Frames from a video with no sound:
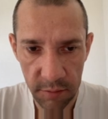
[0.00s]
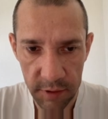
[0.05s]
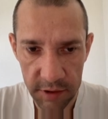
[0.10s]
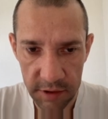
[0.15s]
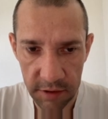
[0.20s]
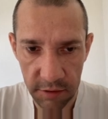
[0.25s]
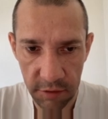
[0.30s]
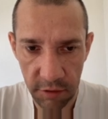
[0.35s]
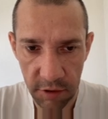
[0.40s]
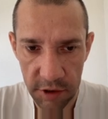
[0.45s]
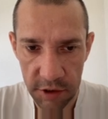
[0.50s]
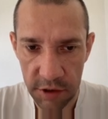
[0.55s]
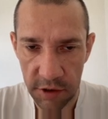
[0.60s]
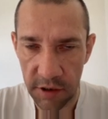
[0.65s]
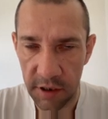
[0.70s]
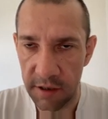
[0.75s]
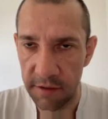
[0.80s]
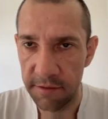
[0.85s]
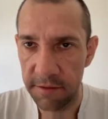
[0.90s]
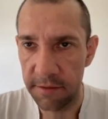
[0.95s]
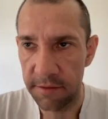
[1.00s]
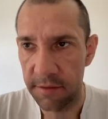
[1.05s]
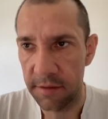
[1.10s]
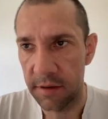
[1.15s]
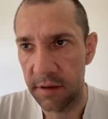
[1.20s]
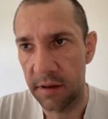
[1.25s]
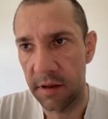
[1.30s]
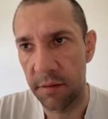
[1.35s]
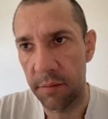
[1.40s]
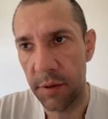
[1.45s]
situation. If
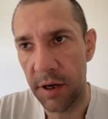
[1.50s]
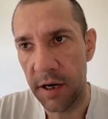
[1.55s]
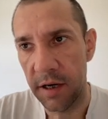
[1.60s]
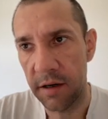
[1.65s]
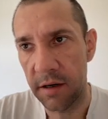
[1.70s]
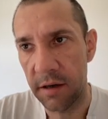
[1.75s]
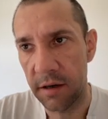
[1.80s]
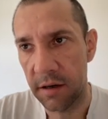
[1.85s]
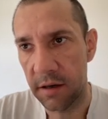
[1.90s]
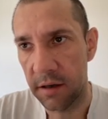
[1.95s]
the bug